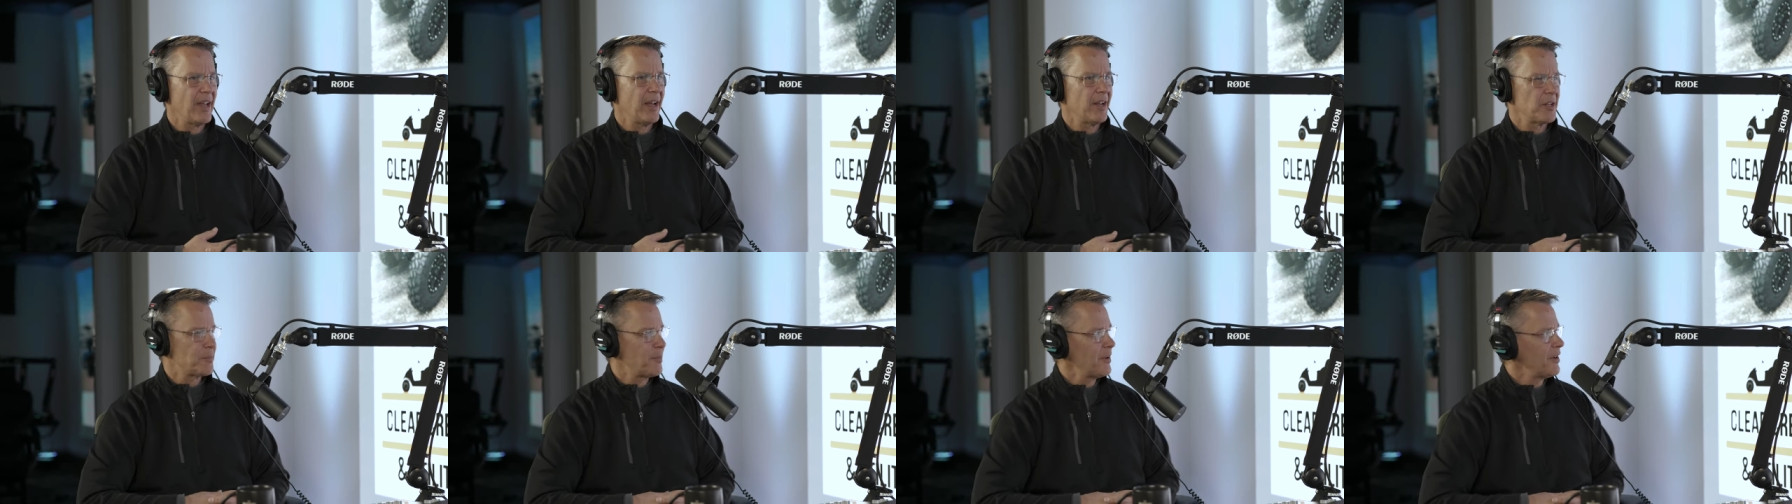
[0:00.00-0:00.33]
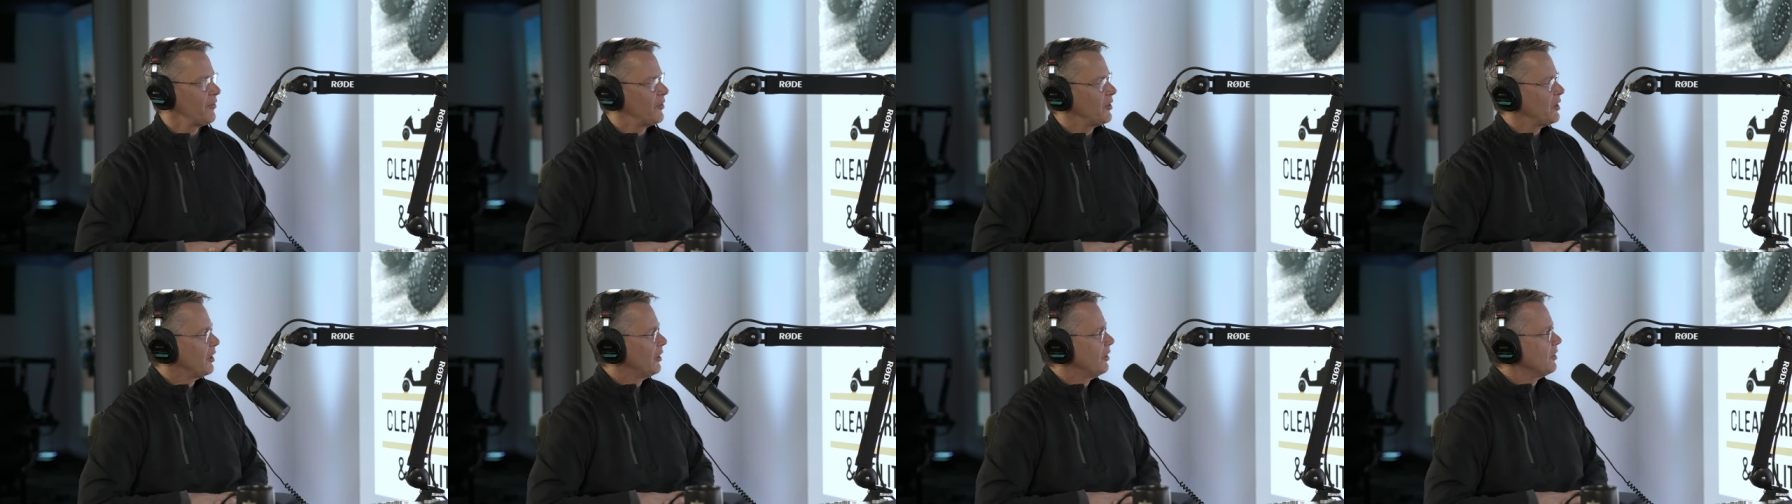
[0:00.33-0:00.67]
Yeah, it's been
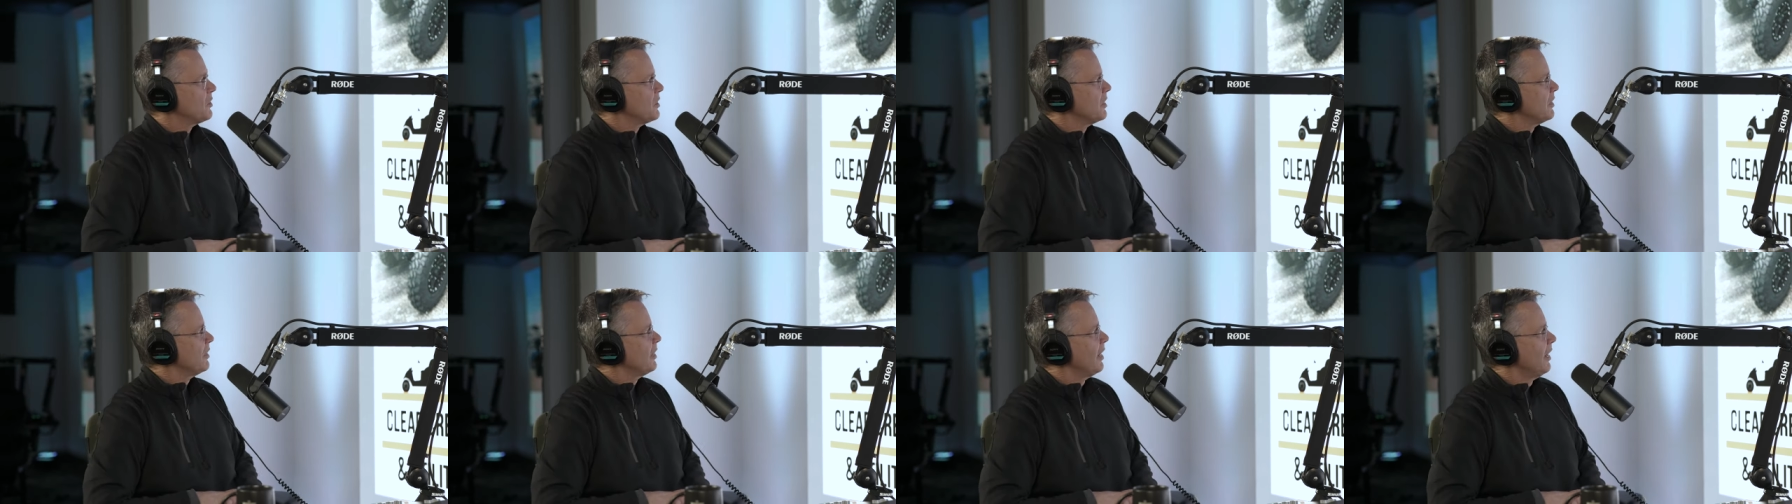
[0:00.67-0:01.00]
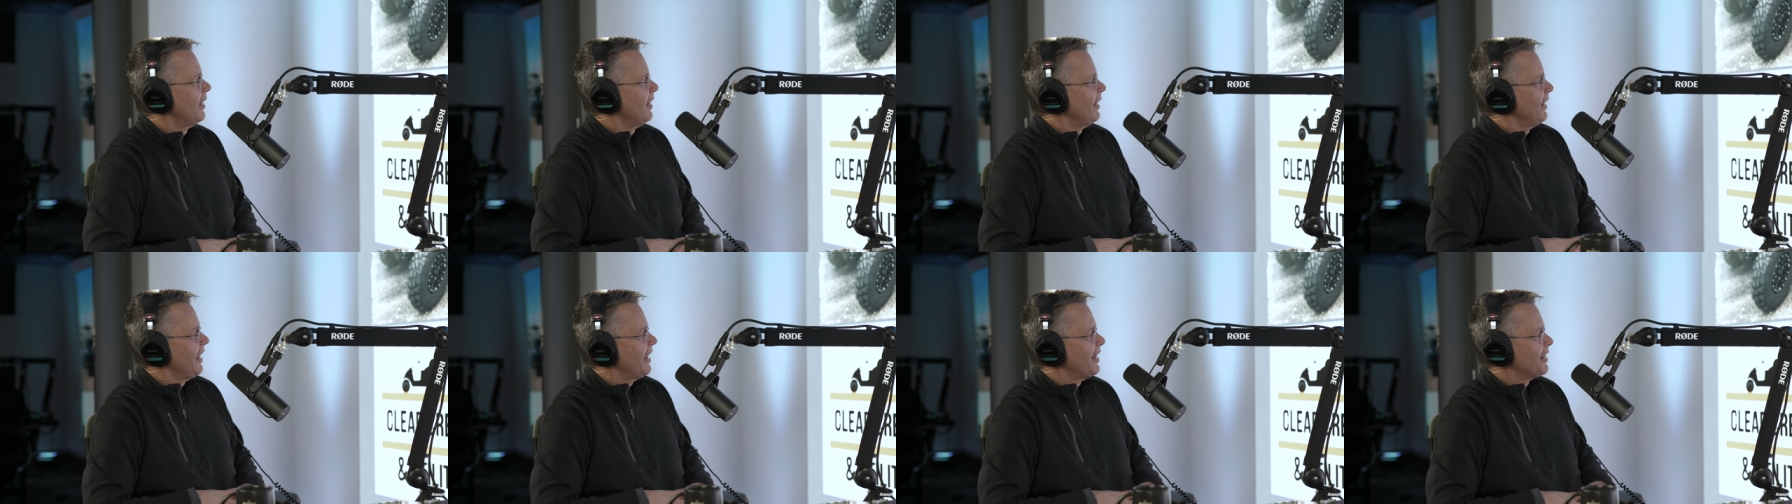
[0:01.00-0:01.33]
a few years, and
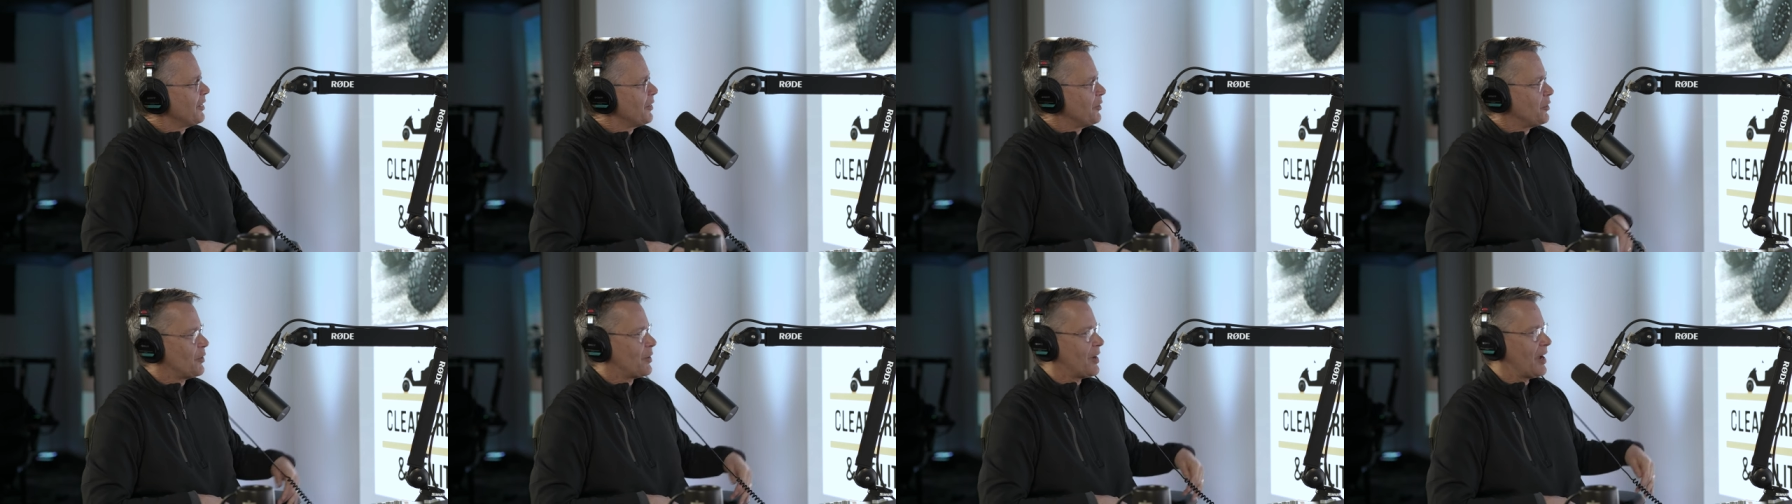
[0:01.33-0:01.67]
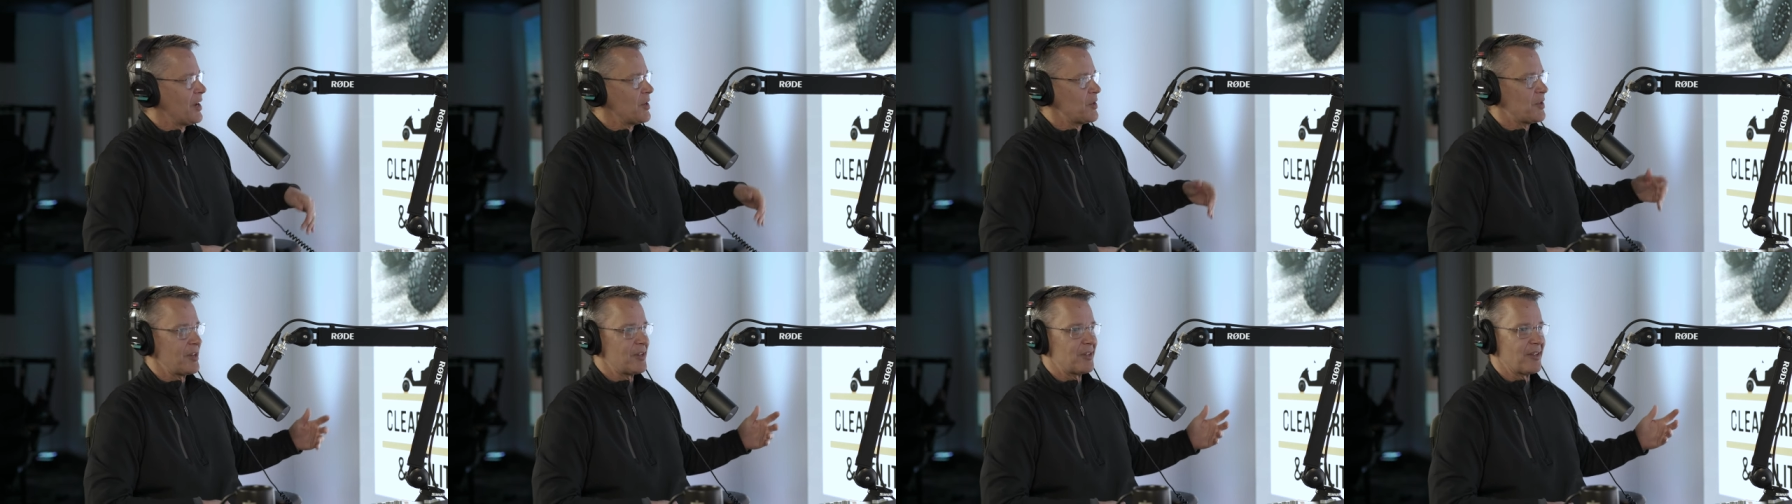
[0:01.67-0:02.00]
and then you
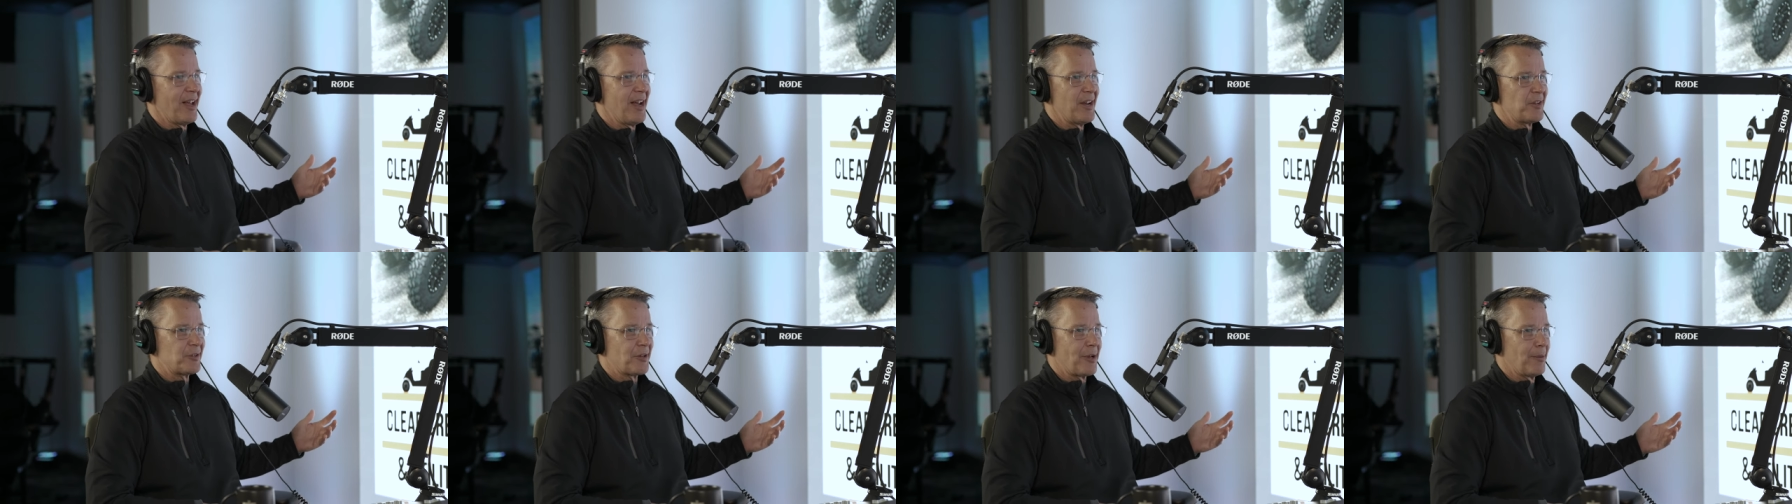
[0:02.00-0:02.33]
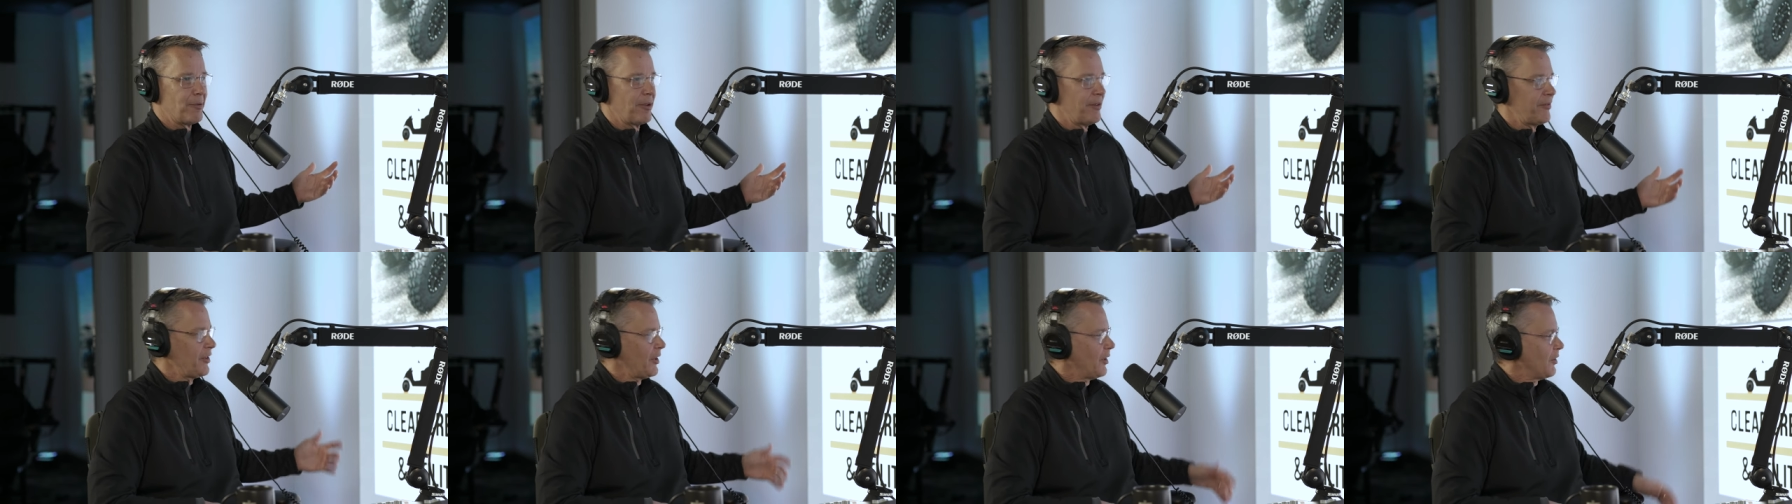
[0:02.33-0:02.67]
guys these last
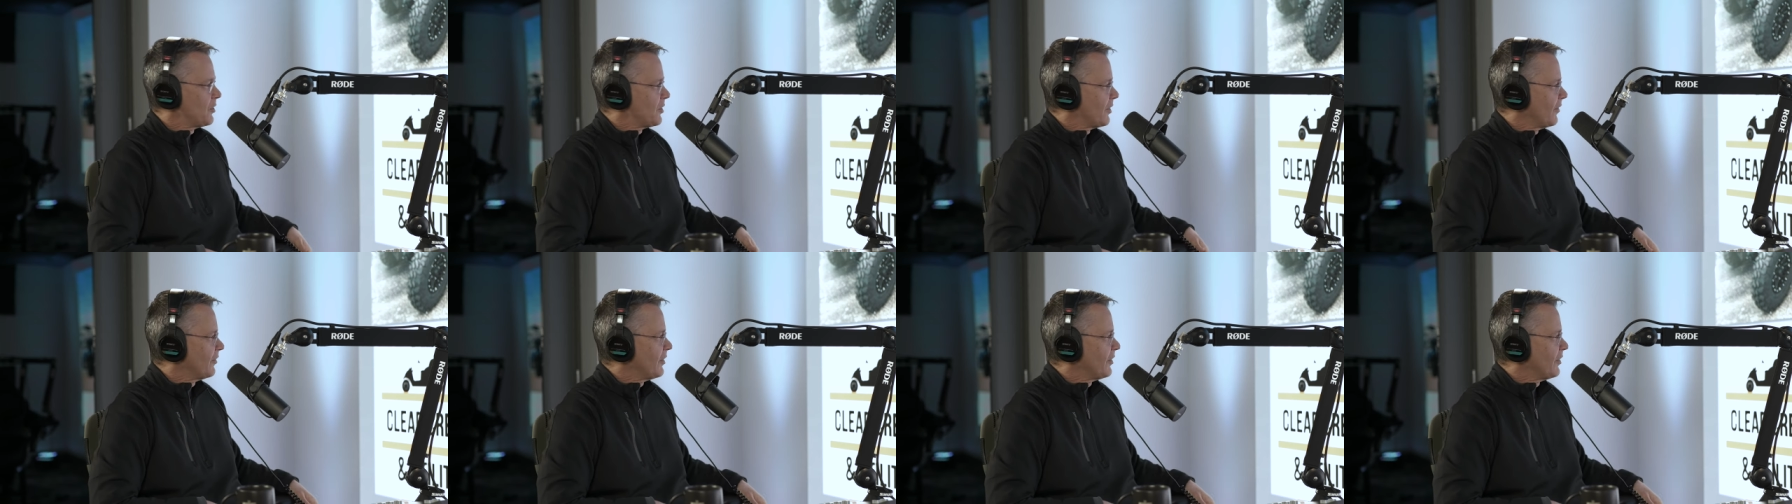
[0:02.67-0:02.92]
couple of years